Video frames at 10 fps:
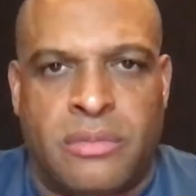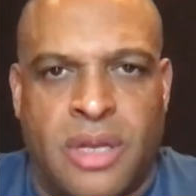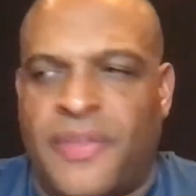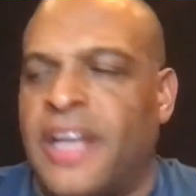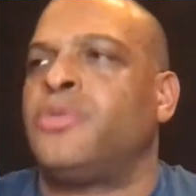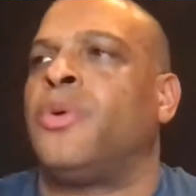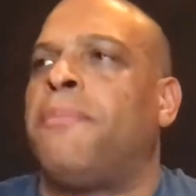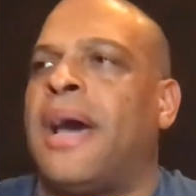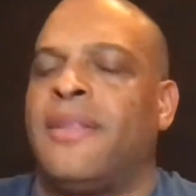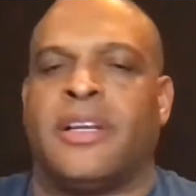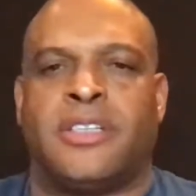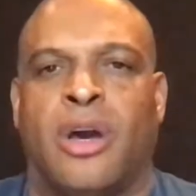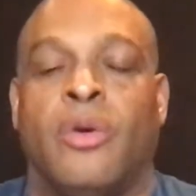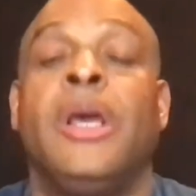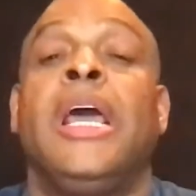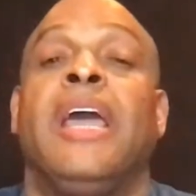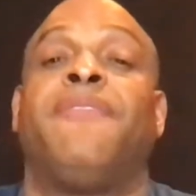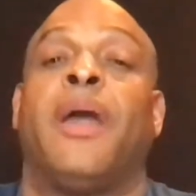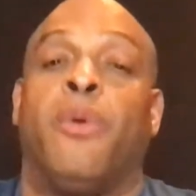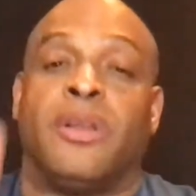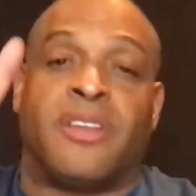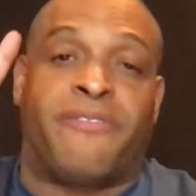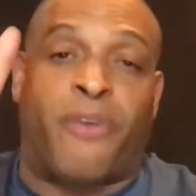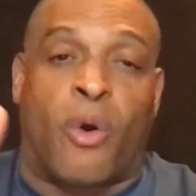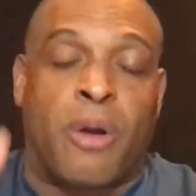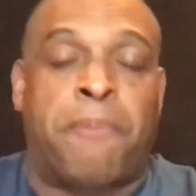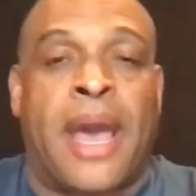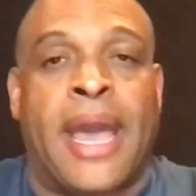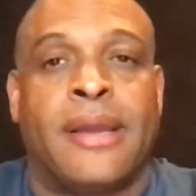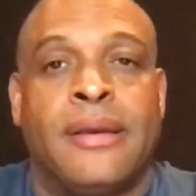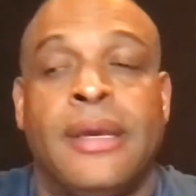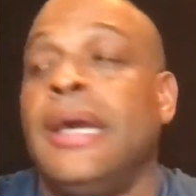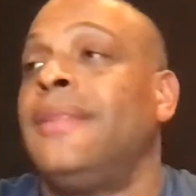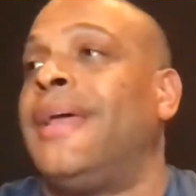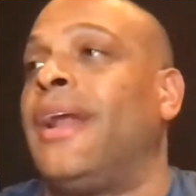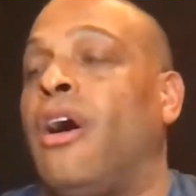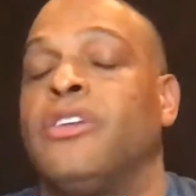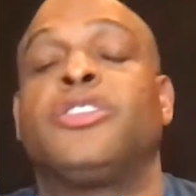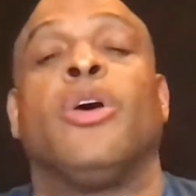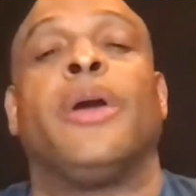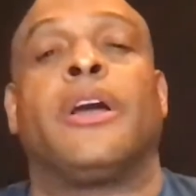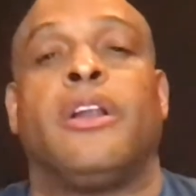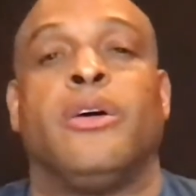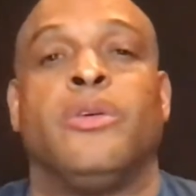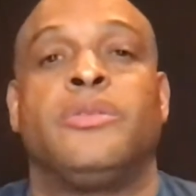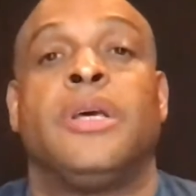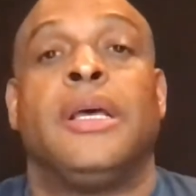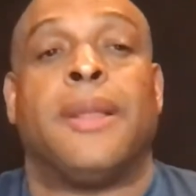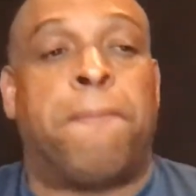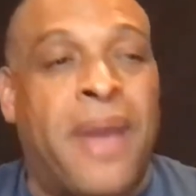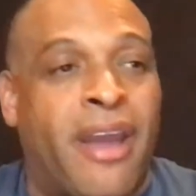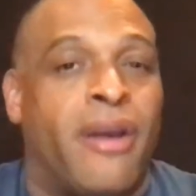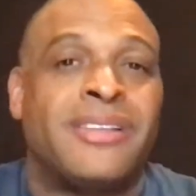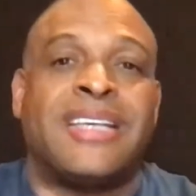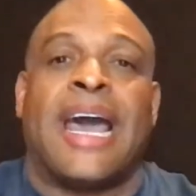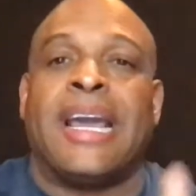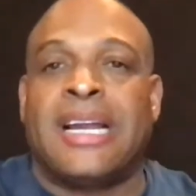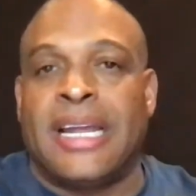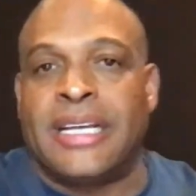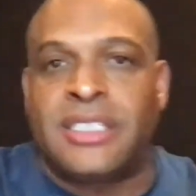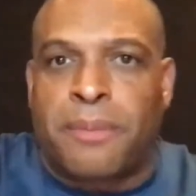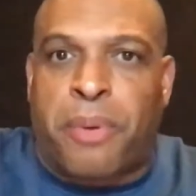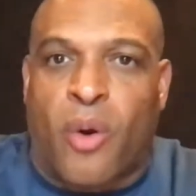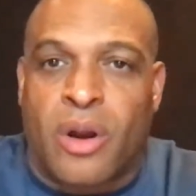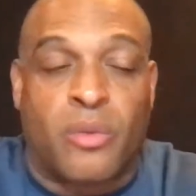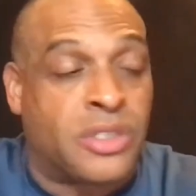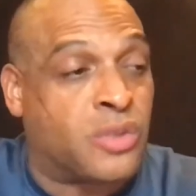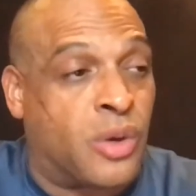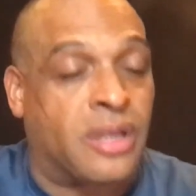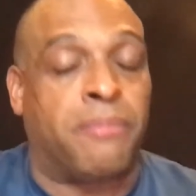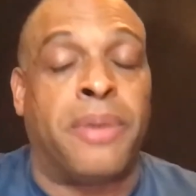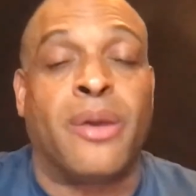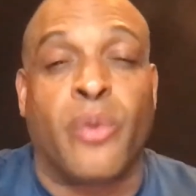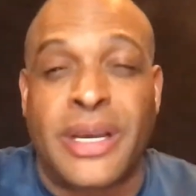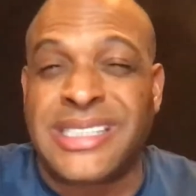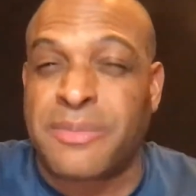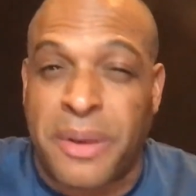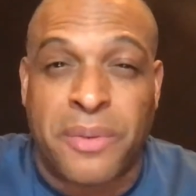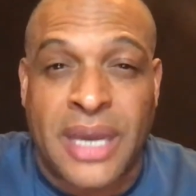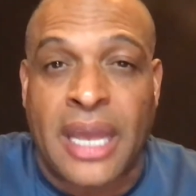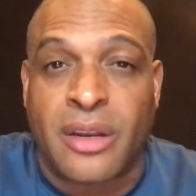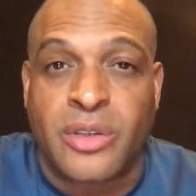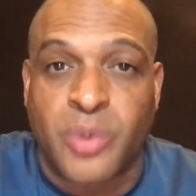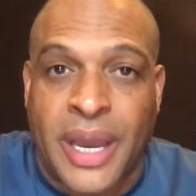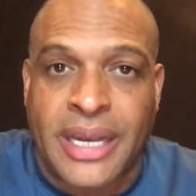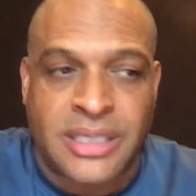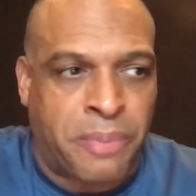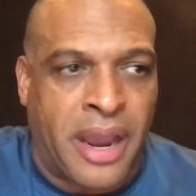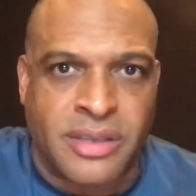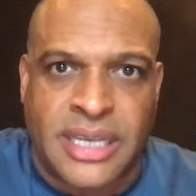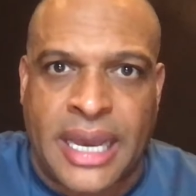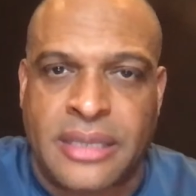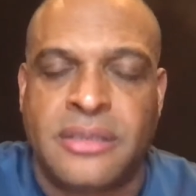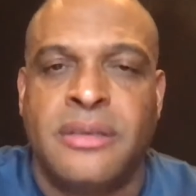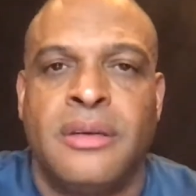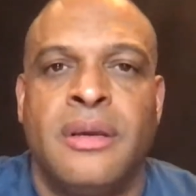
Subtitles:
If they just want to buy that tone. If they want the 4-pack that also includes the Parasite Cleanse Support, which is one of the big reasons people can't lose weight, it's parasites.